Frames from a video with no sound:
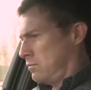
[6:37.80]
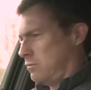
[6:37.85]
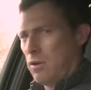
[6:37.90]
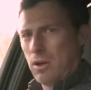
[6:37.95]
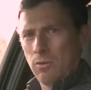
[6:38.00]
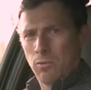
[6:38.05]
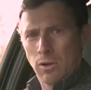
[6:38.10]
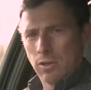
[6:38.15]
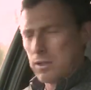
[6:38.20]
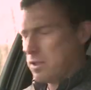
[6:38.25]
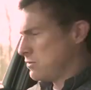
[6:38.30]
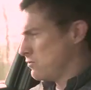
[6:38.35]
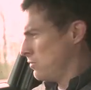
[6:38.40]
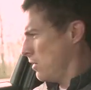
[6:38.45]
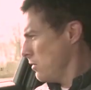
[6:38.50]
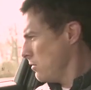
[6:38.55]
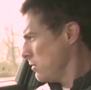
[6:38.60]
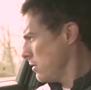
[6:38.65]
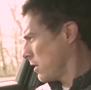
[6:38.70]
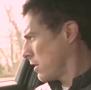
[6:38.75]
right, what is
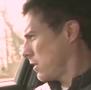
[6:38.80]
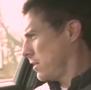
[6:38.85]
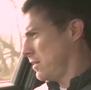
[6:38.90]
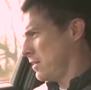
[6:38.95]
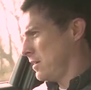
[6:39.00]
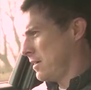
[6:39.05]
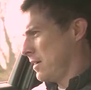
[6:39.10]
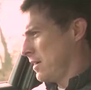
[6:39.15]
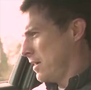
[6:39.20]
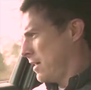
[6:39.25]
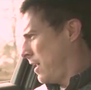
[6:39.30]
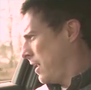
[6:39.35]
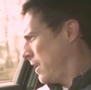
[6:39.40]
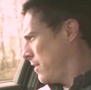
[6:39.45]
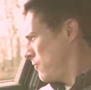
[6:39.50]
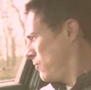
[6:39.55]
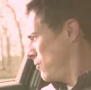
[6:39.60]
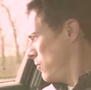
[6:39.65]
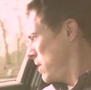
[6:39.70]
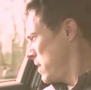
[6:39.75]
wrong? And
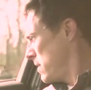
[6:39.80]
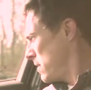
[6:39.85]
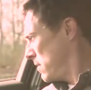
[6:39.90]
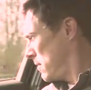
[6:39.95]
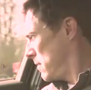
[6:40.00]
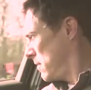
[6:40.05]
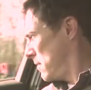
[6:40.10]
it really,